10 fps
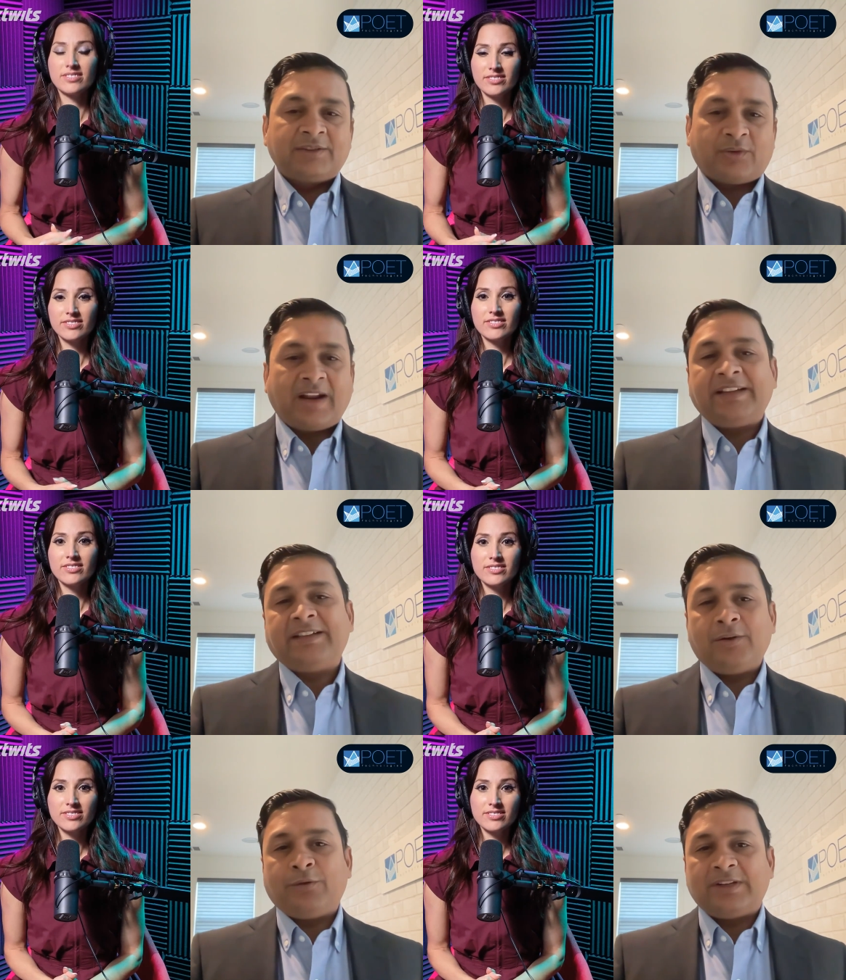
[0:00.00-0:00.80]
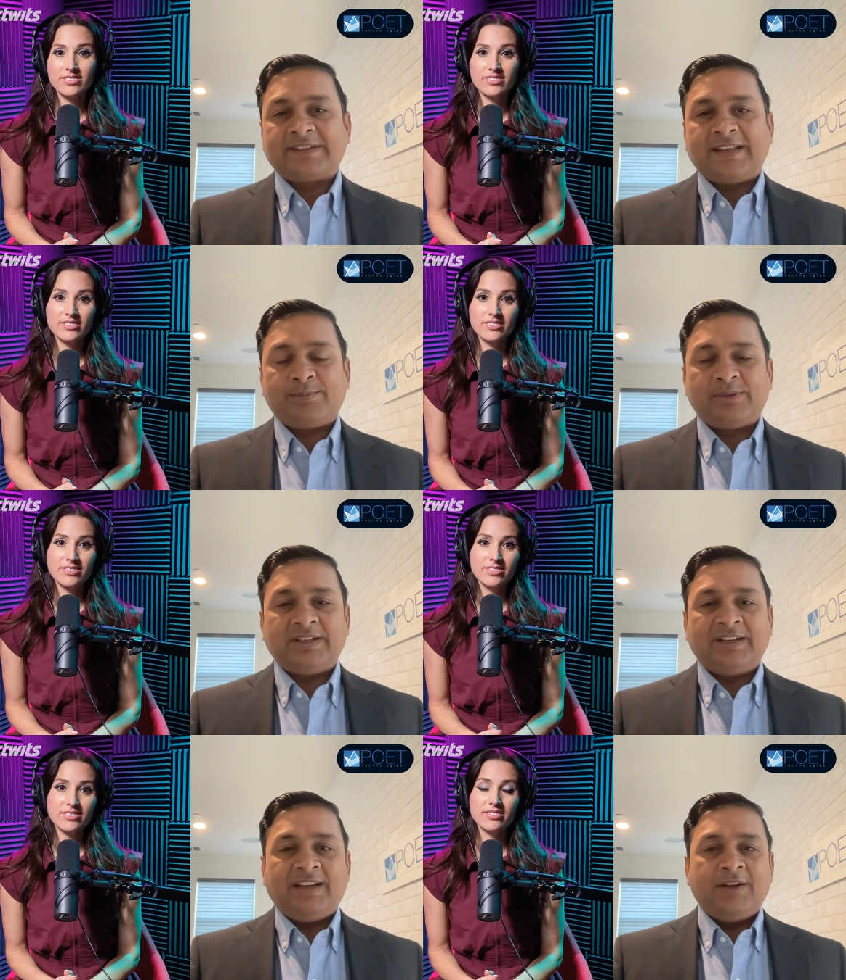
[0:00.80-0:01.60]
Speaker 1: So right now, for
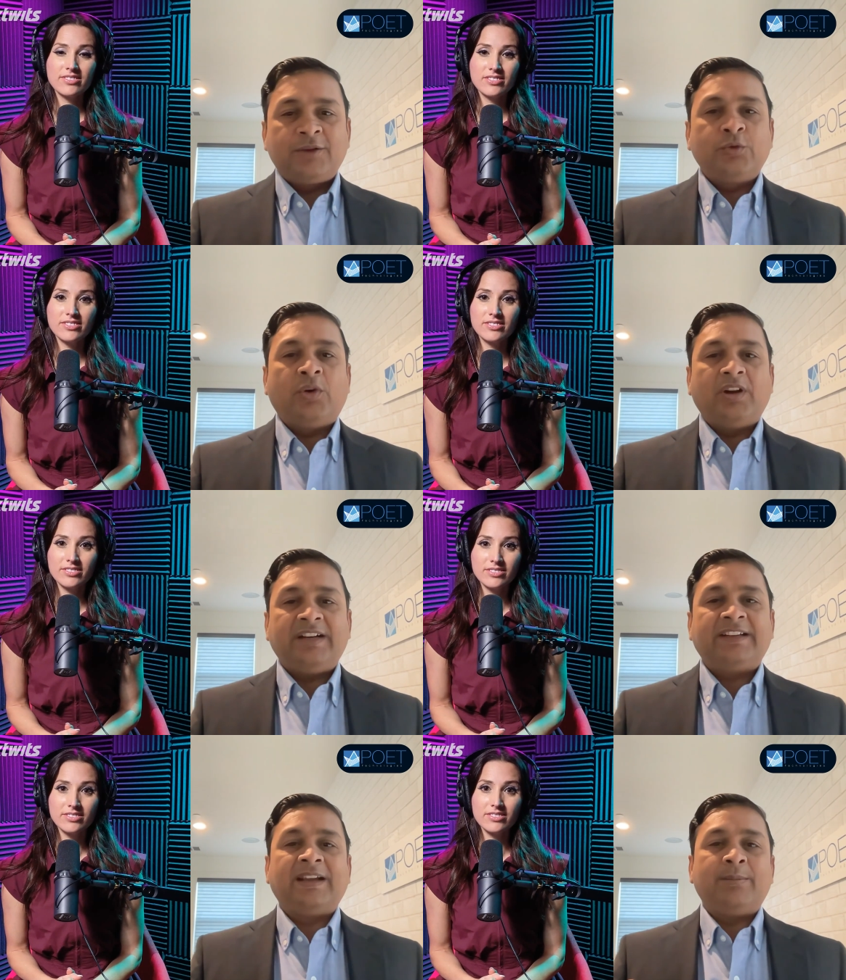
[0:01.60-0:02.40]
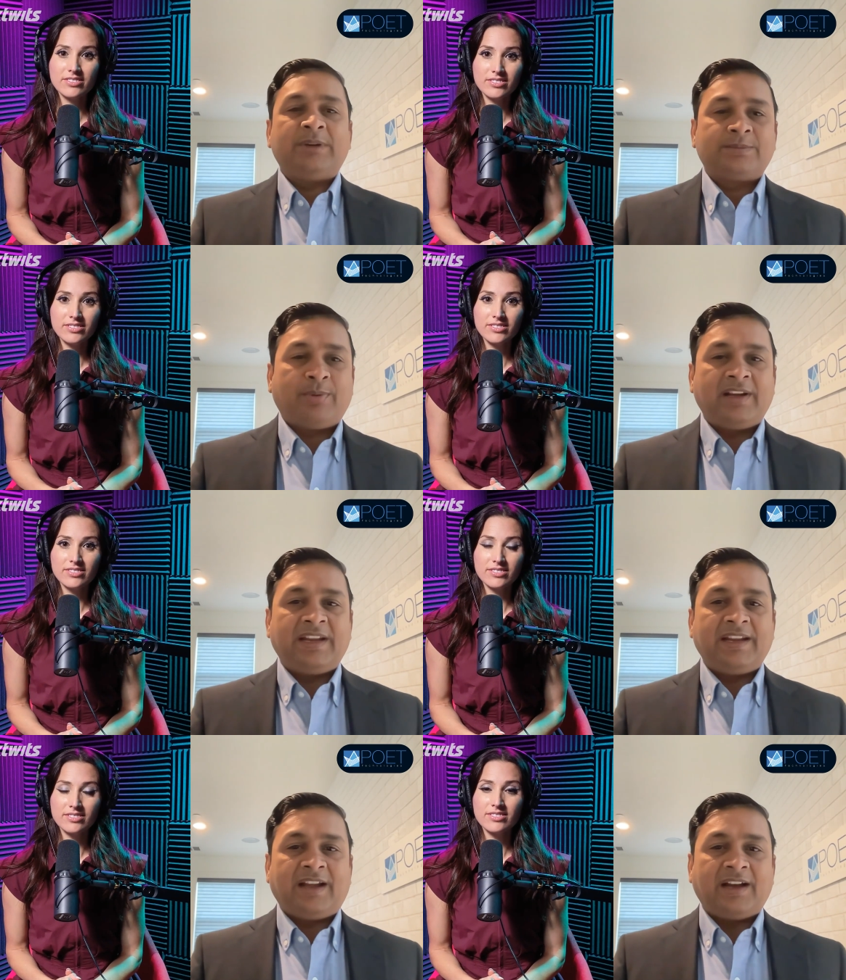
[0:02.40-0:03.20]
example, 200 gigabits per
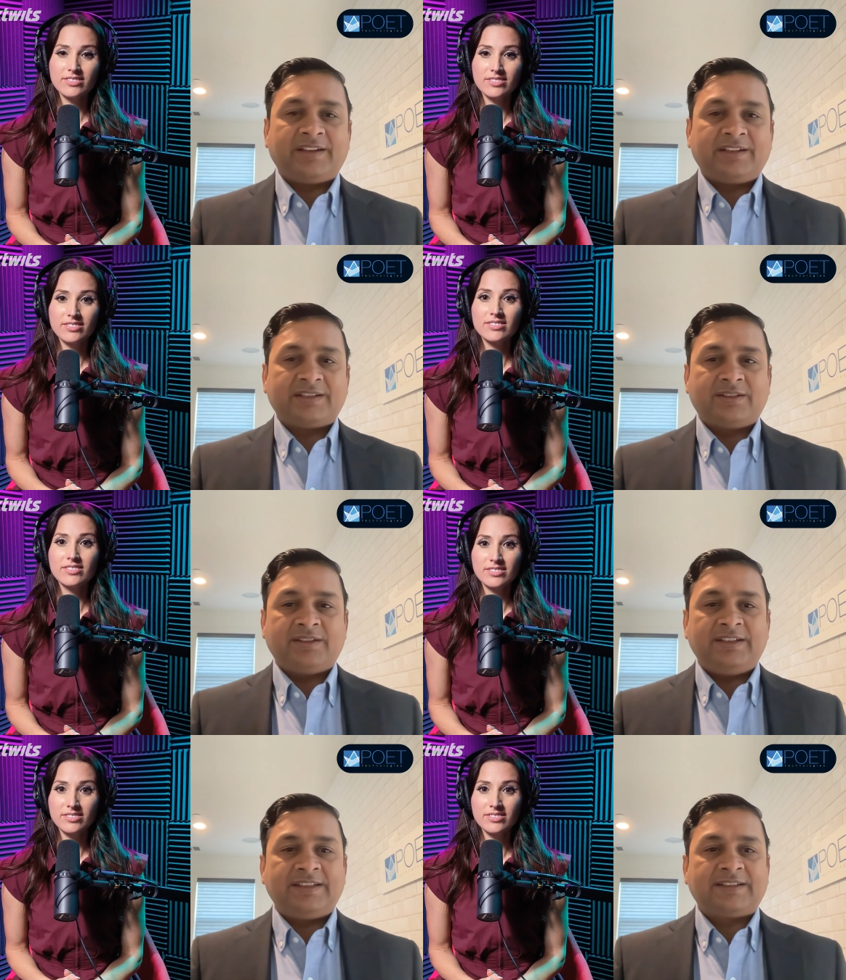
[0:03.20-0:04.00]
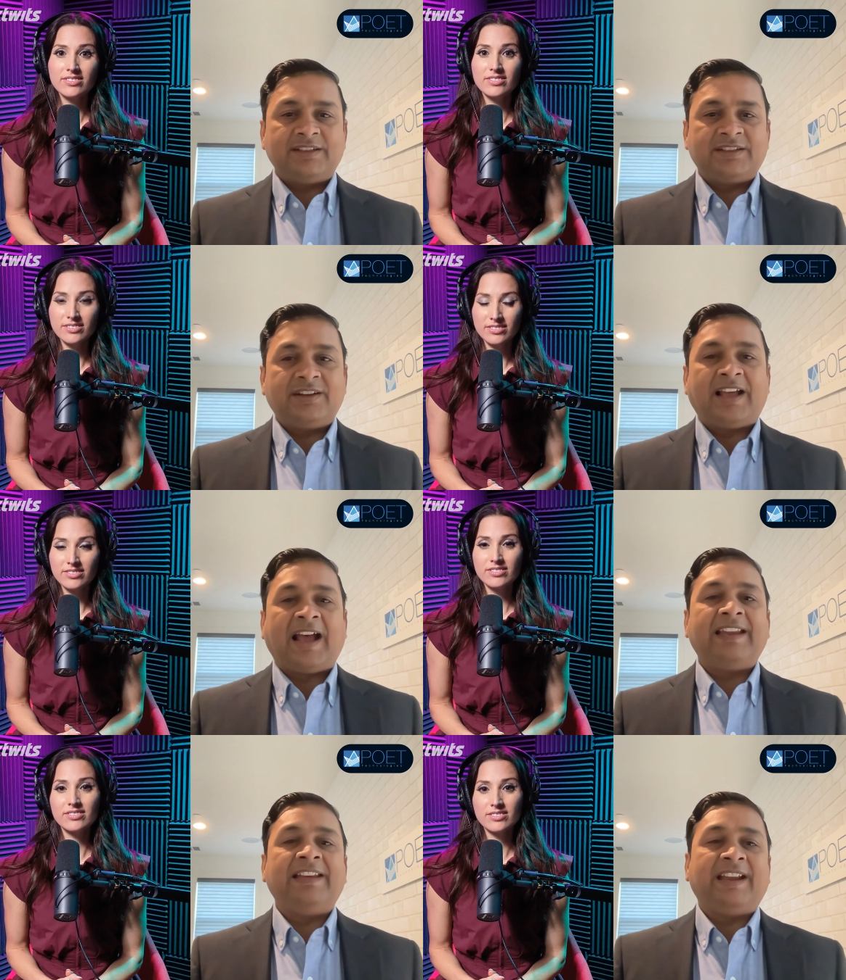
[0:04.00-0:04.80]
lane architecture is considered
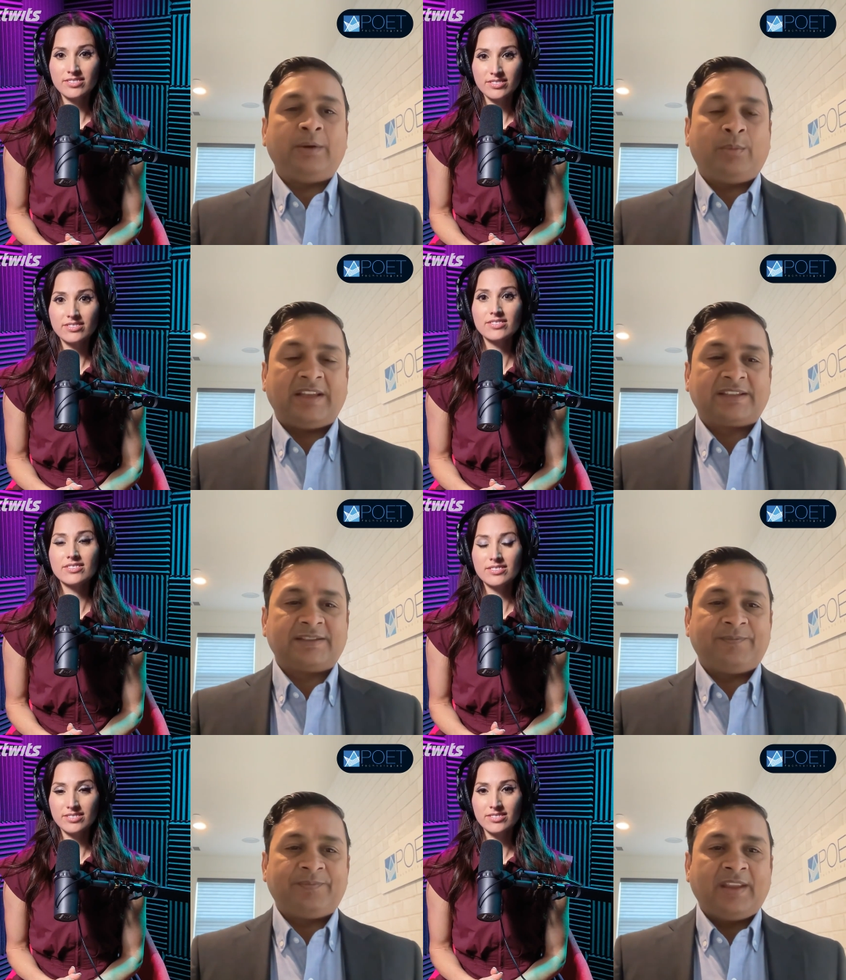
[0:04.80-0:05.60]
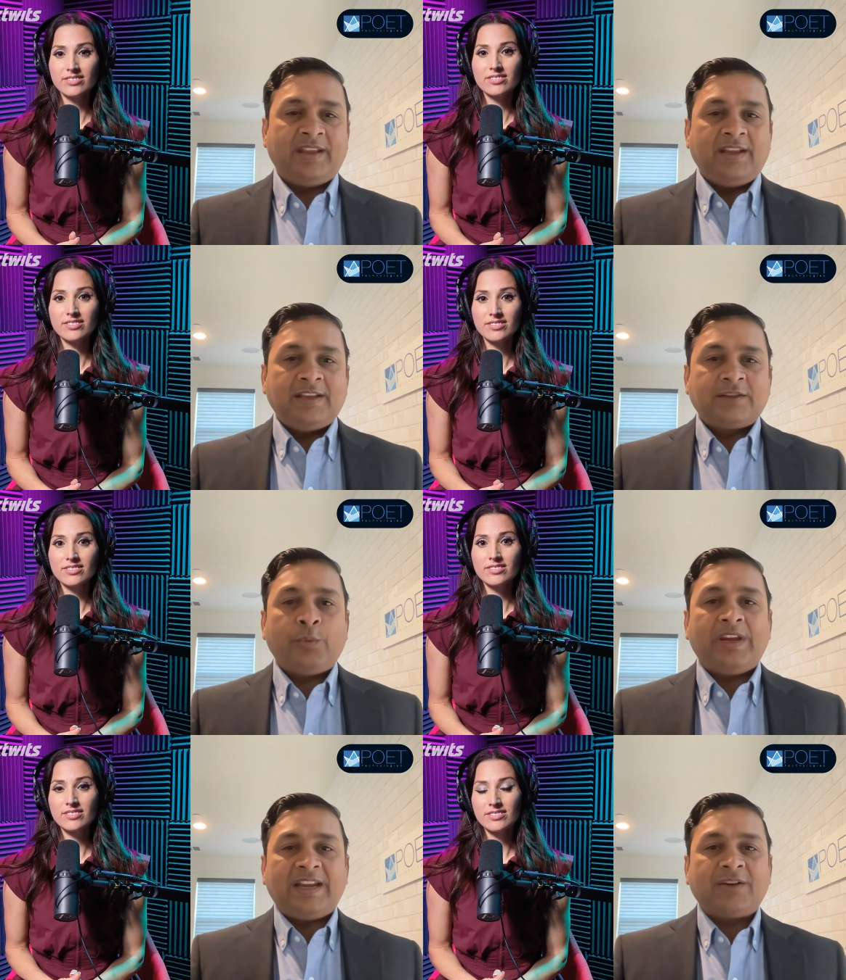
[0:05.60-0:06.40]
highly advanced.
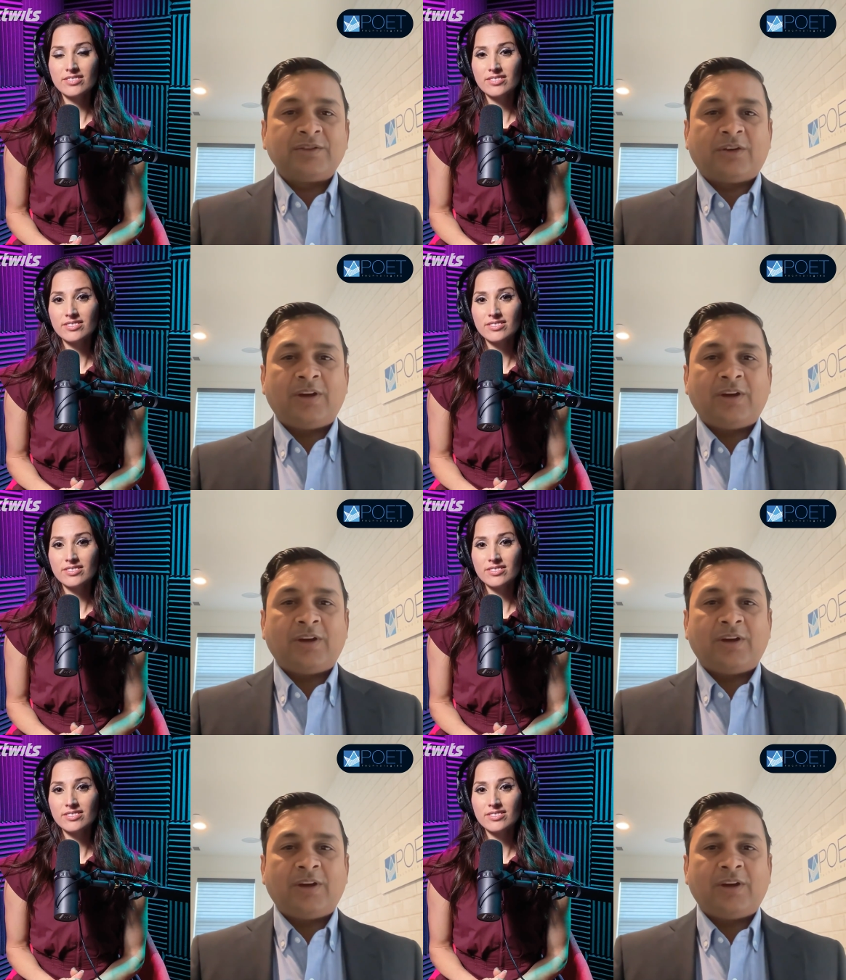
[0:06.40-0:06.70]
So we announced a